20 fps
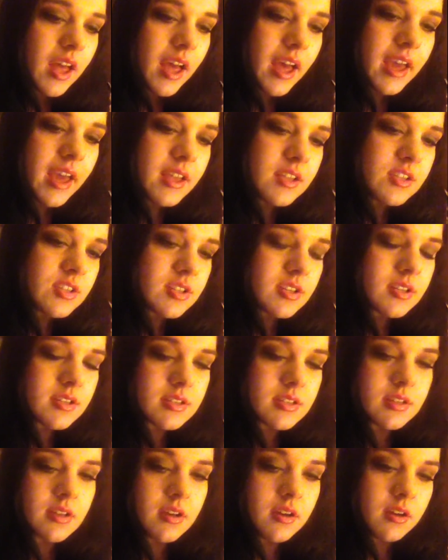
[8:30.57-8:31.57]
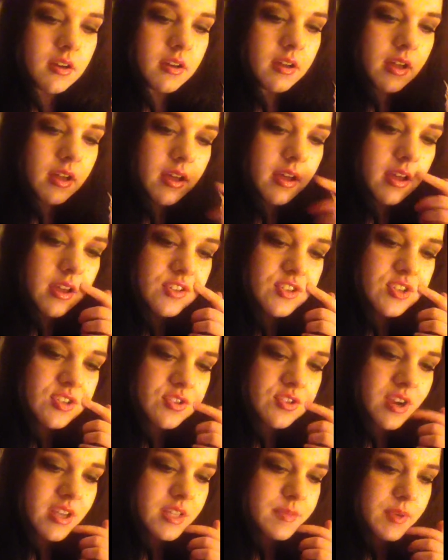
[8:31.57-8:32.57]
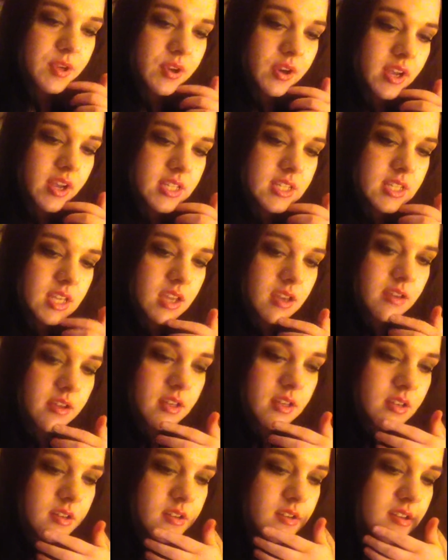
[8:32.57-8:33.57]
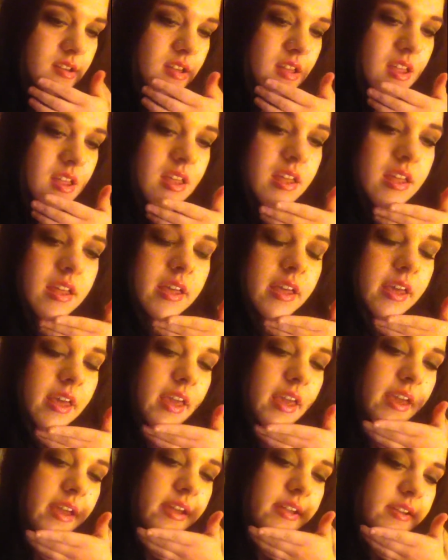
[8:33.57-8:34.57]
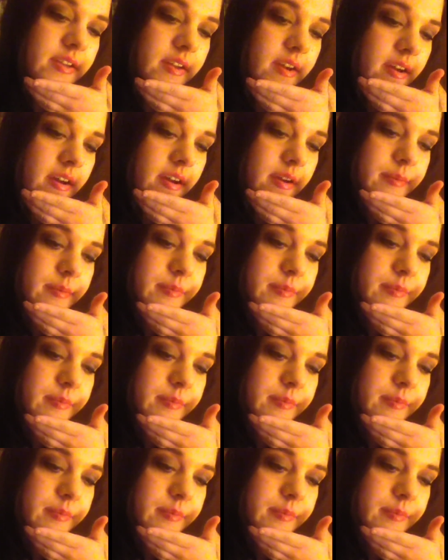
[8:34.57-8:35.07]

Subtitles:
it's just, it just drives me crazy. And, I